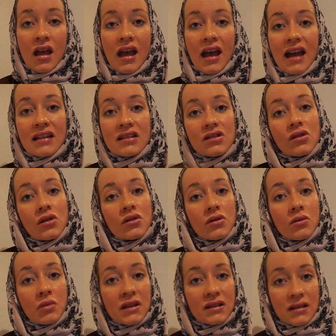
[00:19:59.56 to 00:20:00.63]
and it's going to
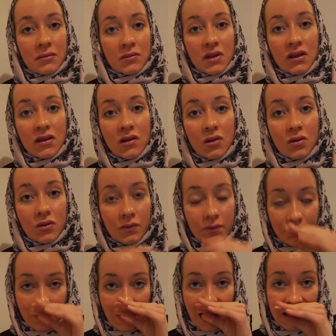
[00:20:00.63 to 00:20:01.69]
be something new.
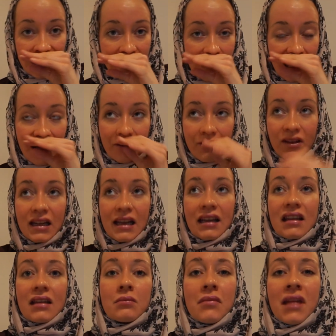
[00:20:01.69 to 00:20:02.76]
And I feel like
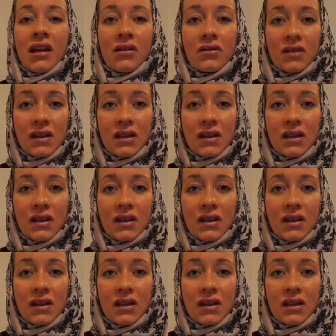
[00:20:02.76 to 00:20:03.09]
in many of